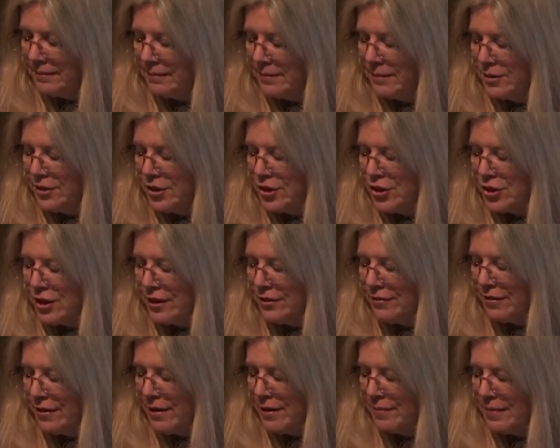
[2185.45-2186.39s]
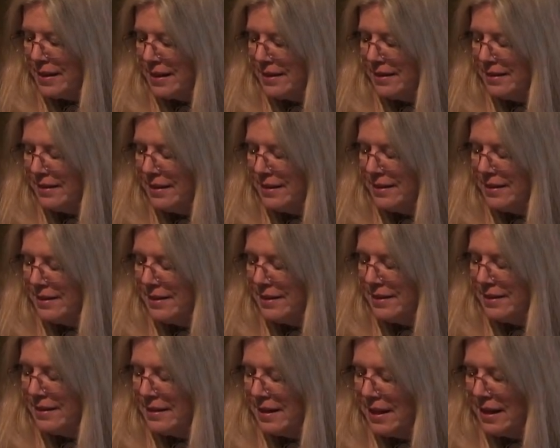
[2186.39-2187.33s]
I'm just trying to follow my
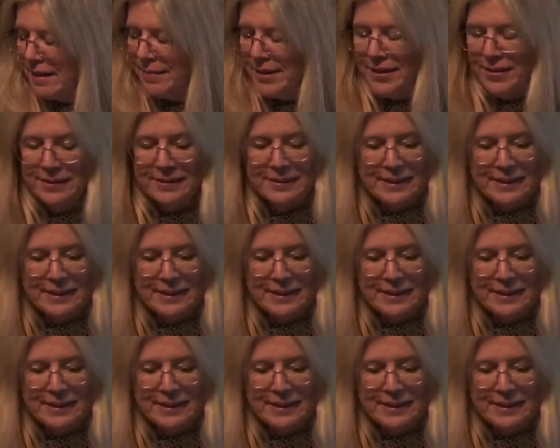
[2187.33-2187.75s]
time here.